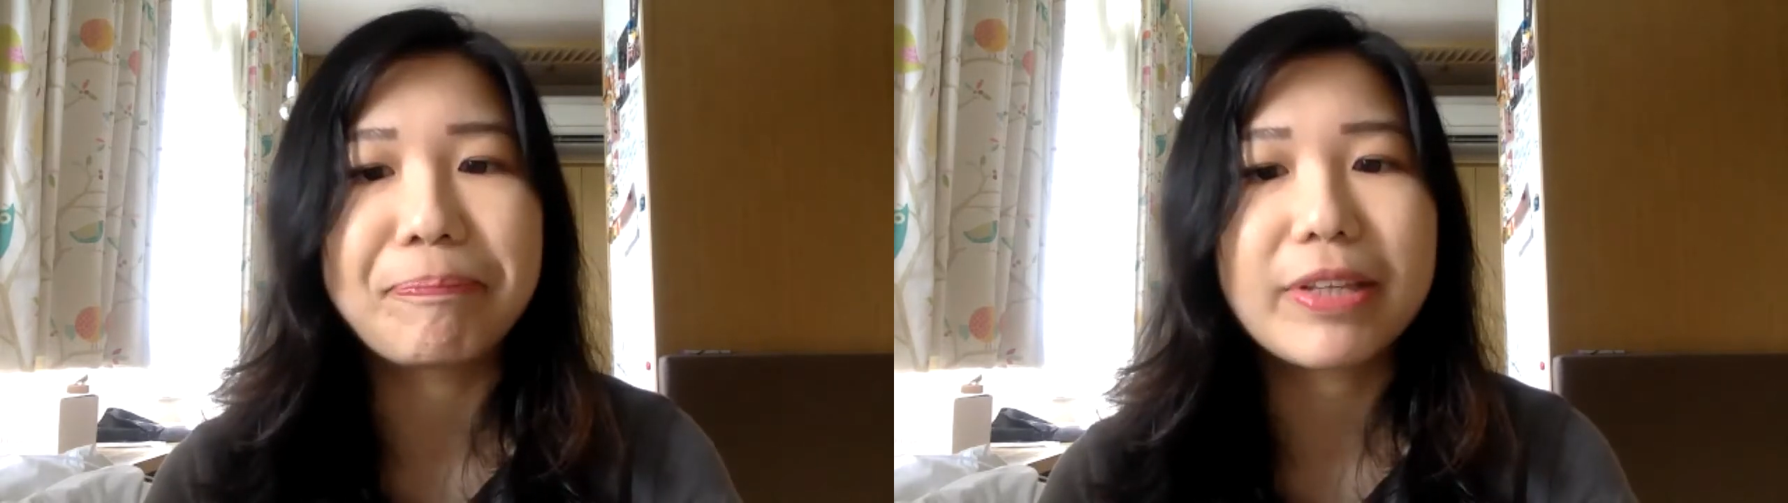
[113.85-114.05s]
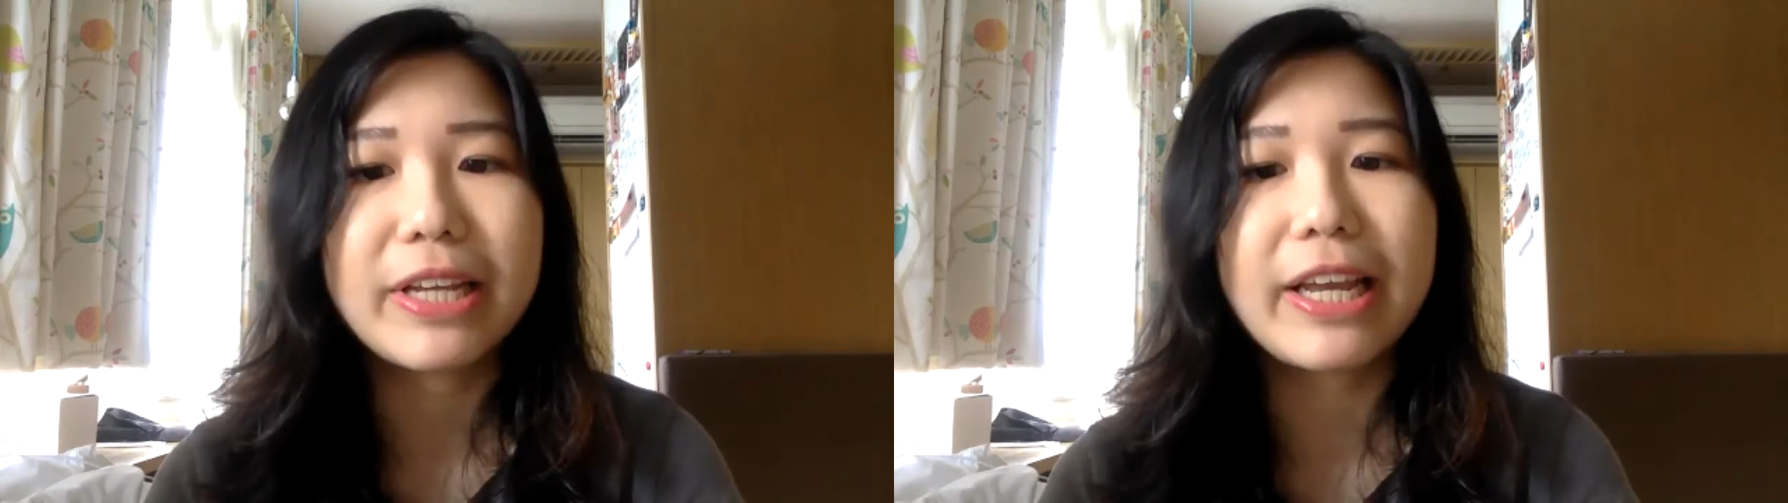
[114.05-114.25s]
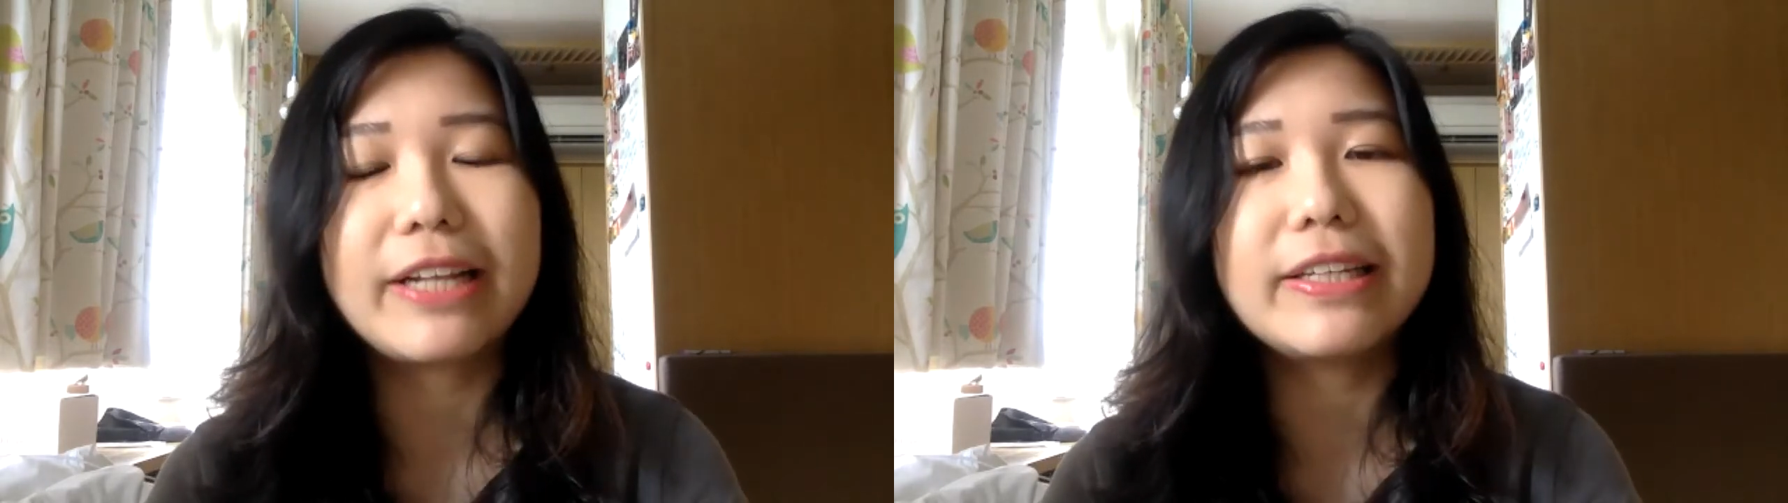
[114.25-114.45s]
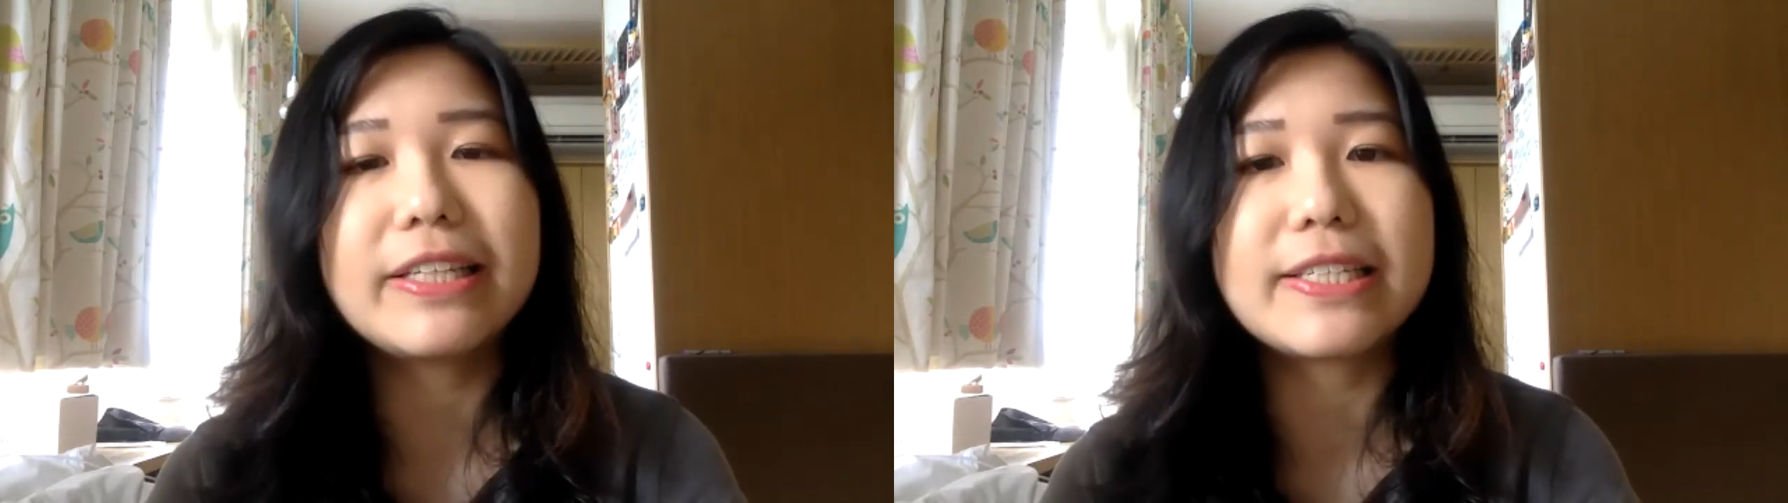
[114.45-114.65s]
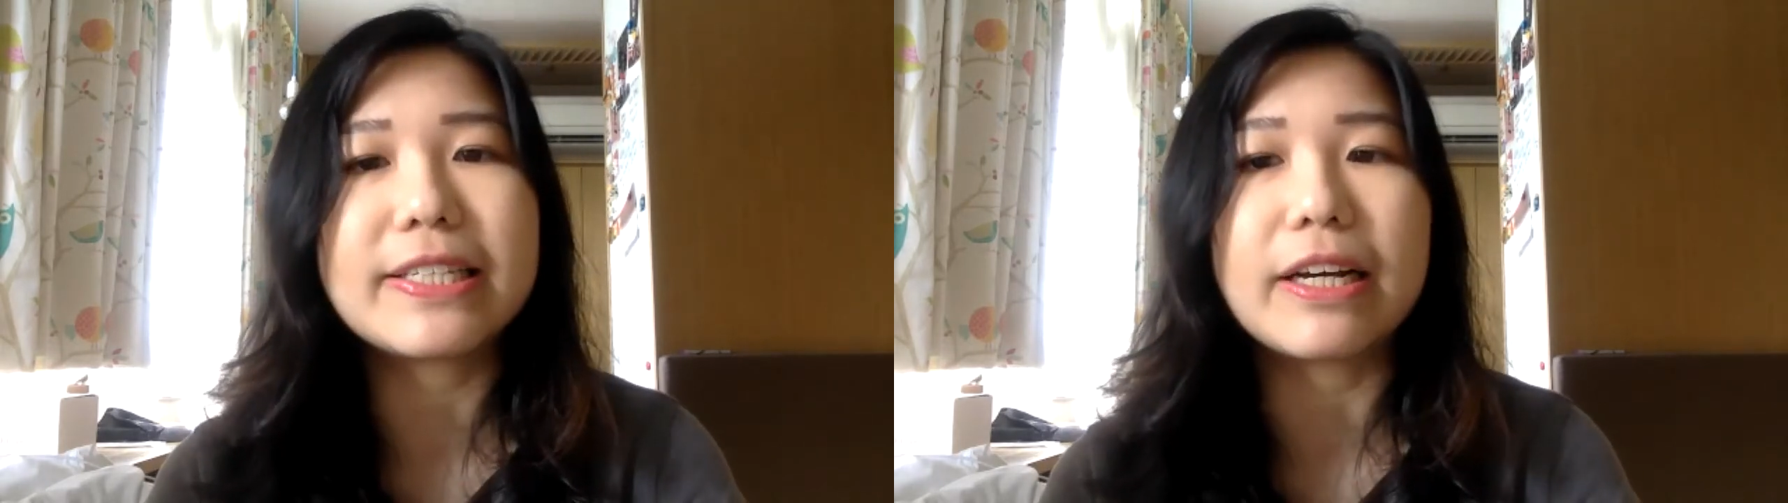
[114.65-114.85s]
And I think
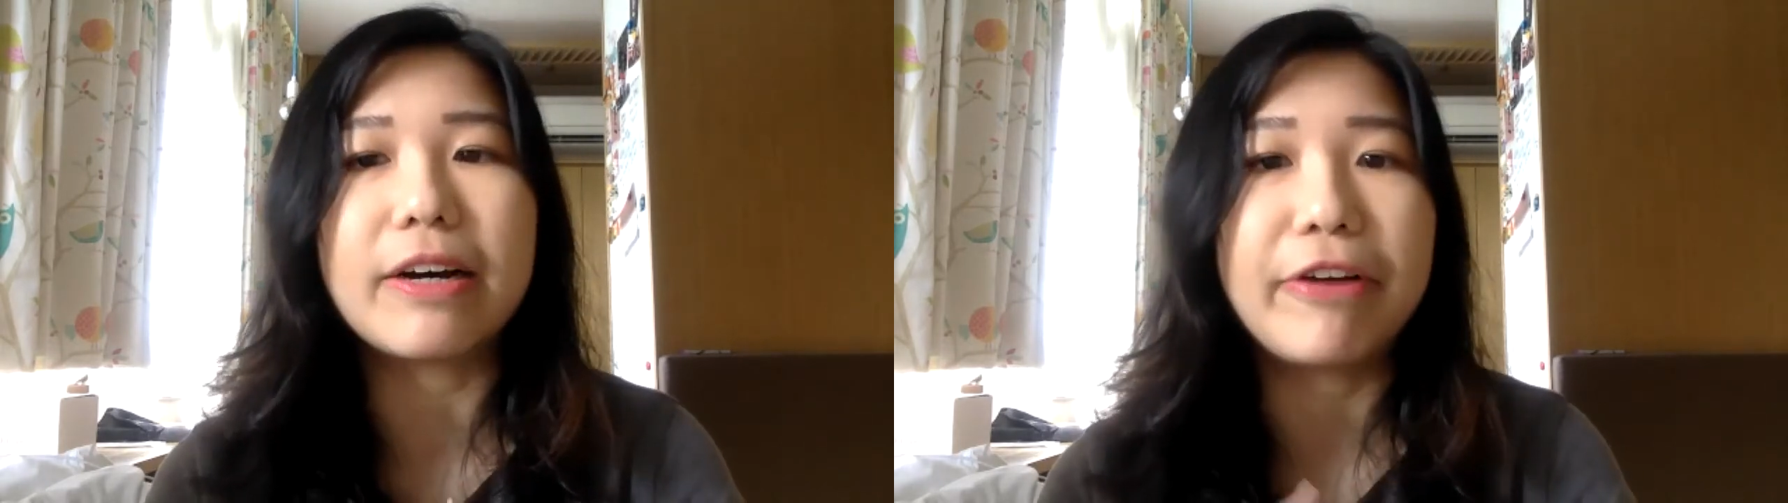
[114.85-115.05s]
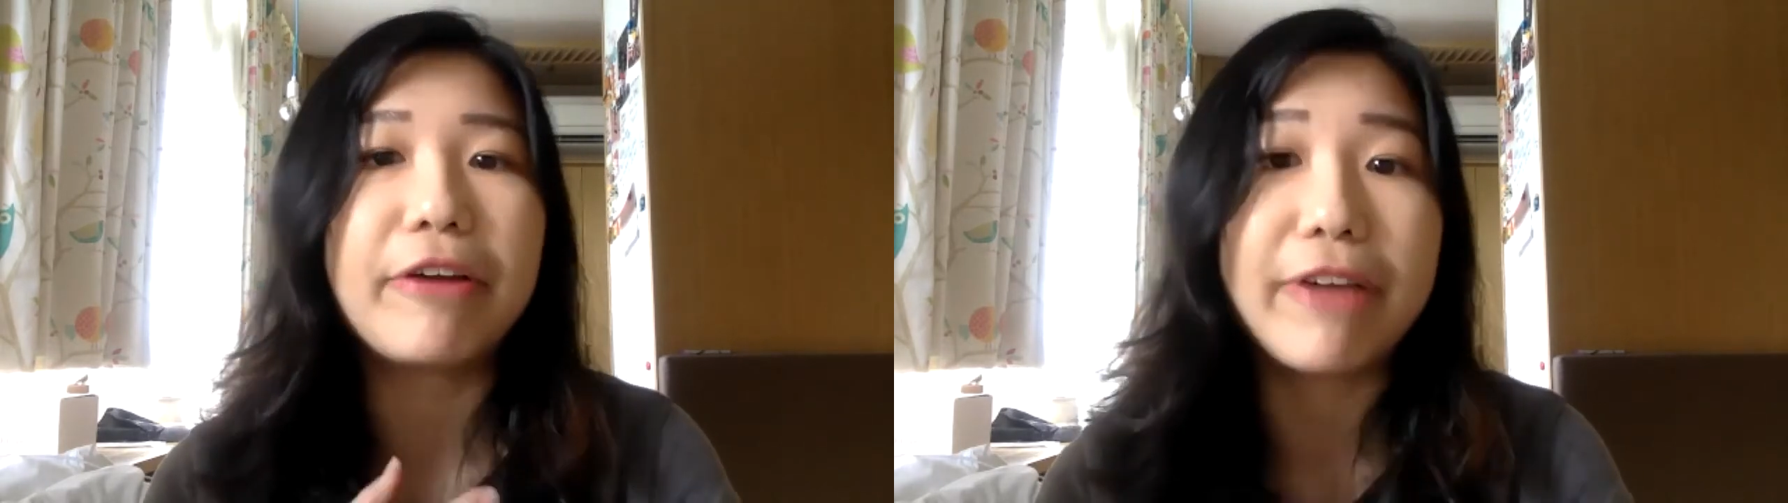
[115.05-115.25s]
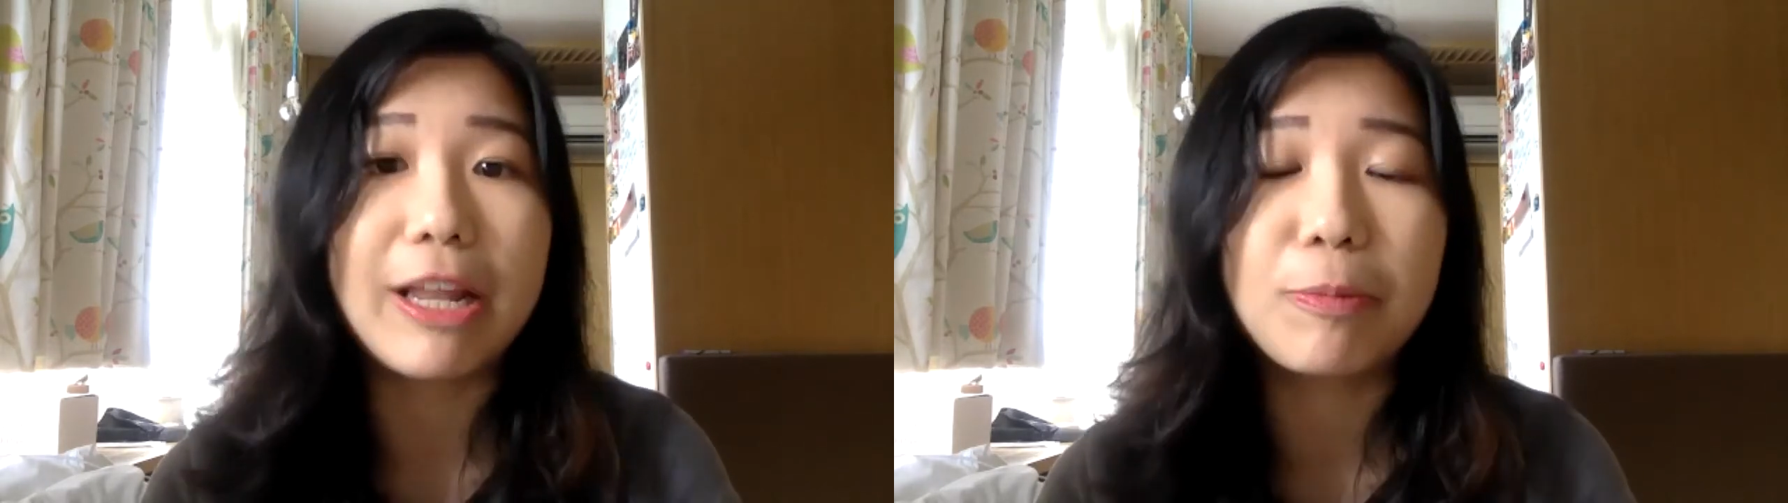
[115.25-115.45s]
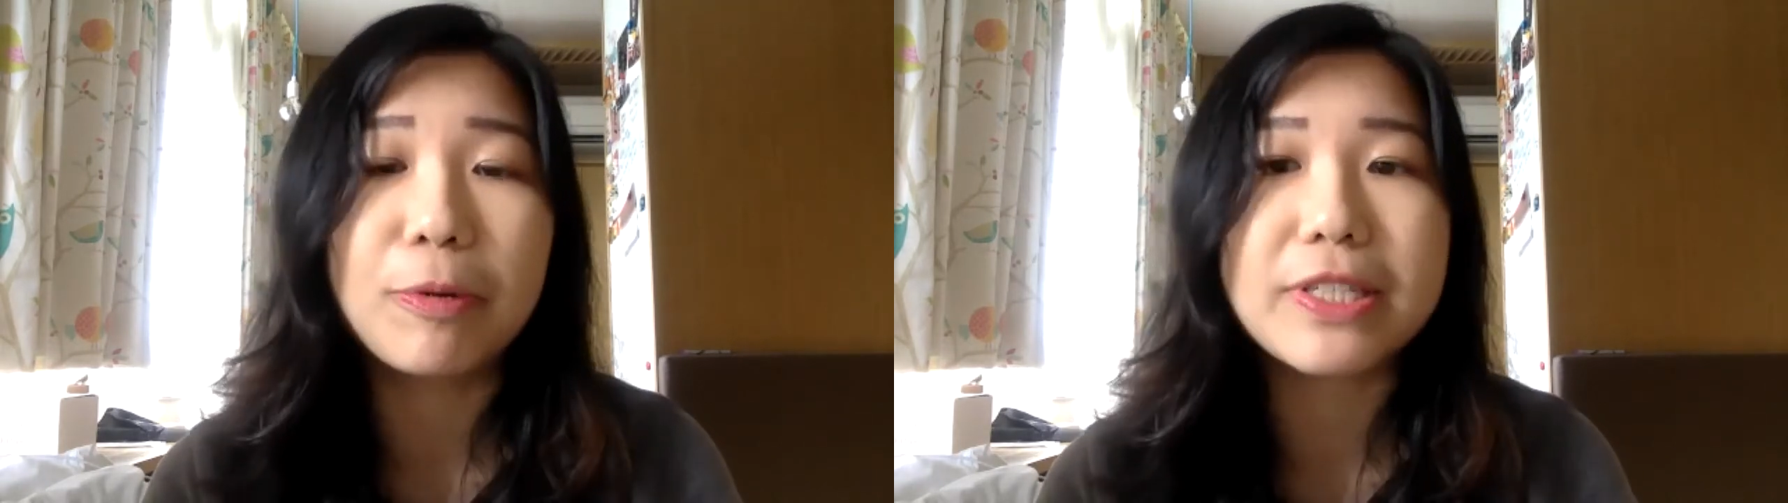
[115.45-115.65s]
this is a very valuable